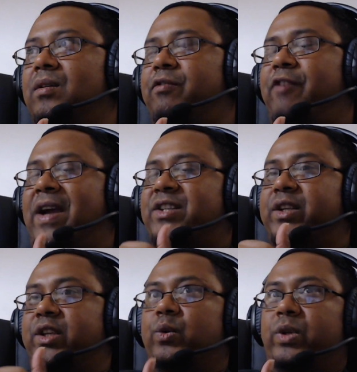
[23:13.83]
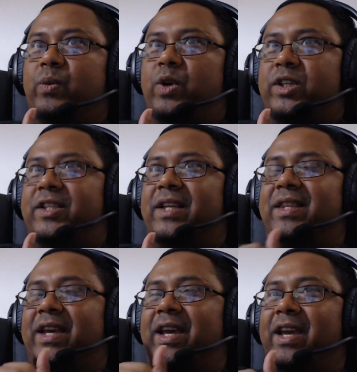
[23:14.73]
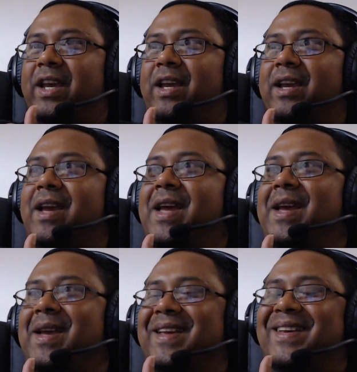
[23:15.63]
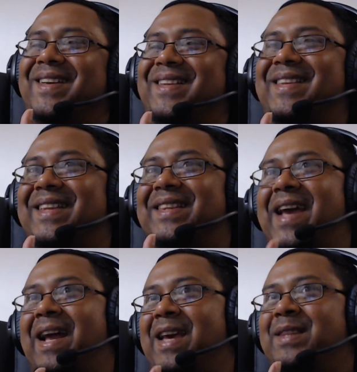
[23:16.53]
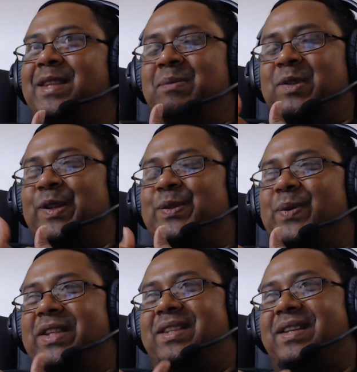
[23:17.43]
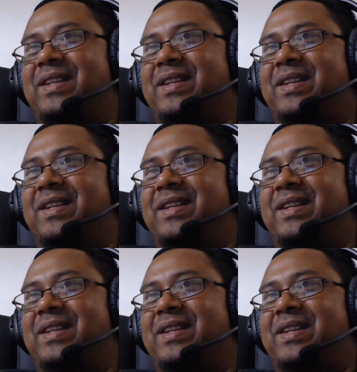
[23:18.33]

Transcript: fashion universe that they that they align themselves with.